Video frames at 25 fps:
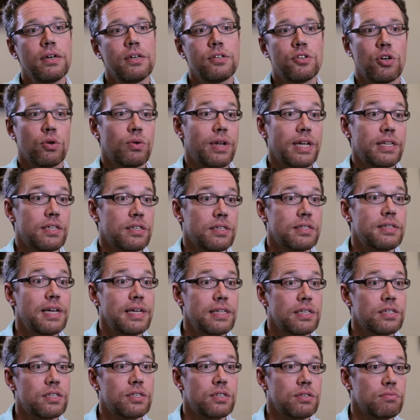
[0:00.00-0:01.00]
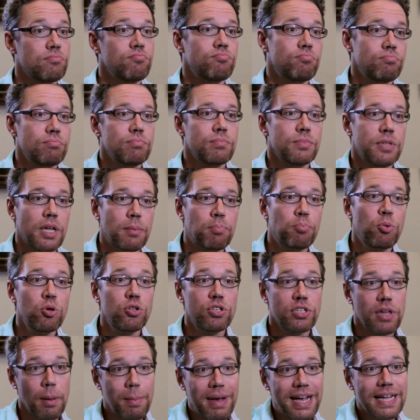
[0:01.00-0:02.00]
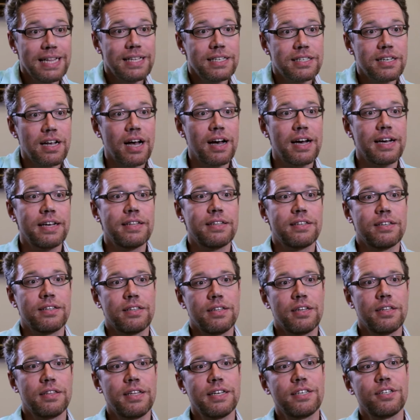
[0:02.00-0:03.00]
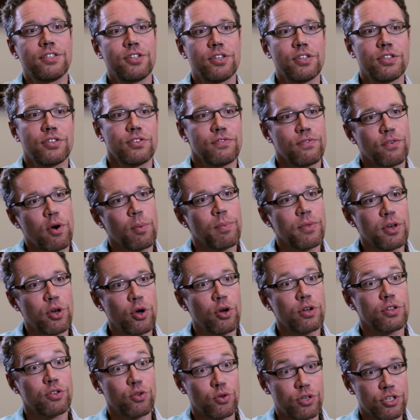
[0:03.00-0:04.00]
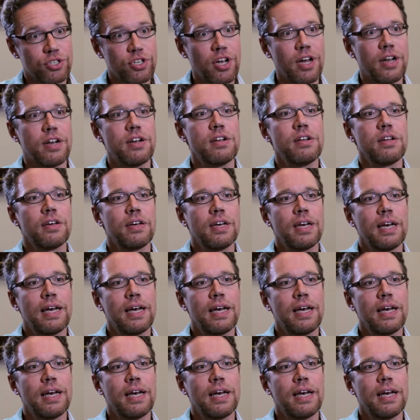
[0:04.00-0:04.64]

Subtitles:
So that puts them inside the distance from the Earth to the Sun.